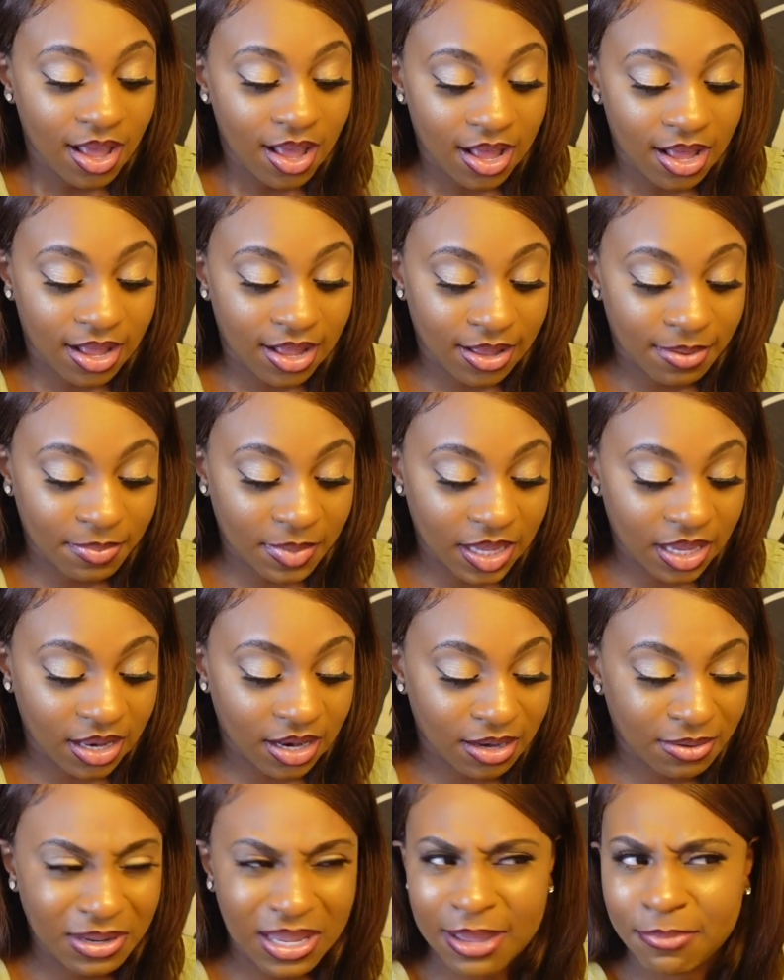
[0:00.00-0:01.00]

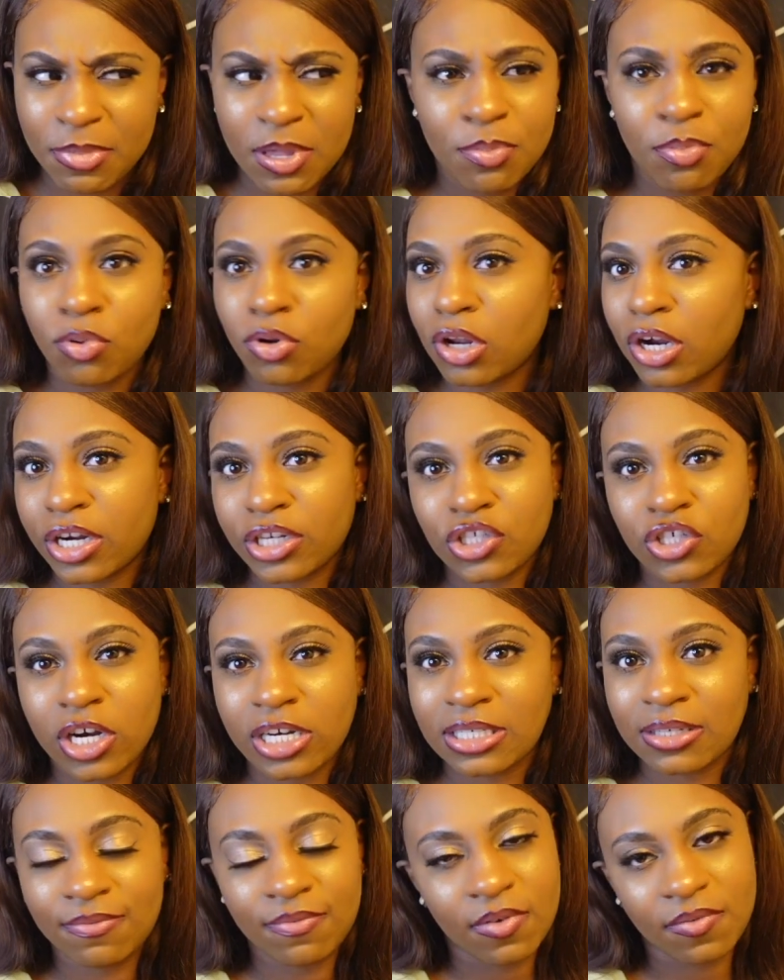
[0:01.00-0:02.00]
And yeah, people aren't
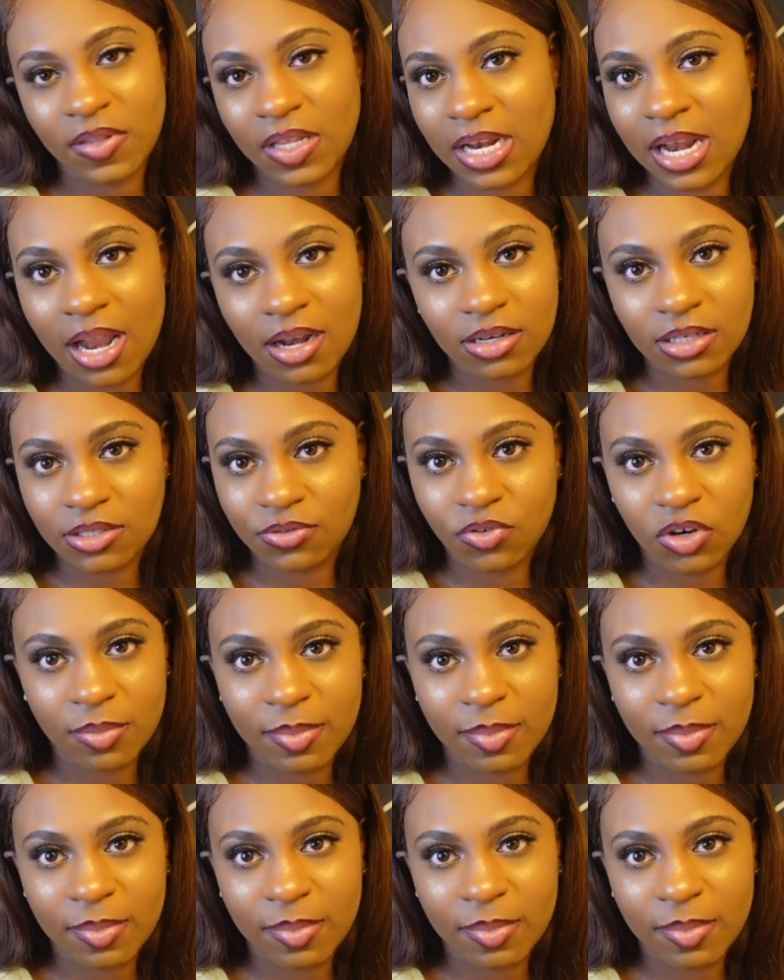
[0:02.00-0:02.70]
charging $50 for a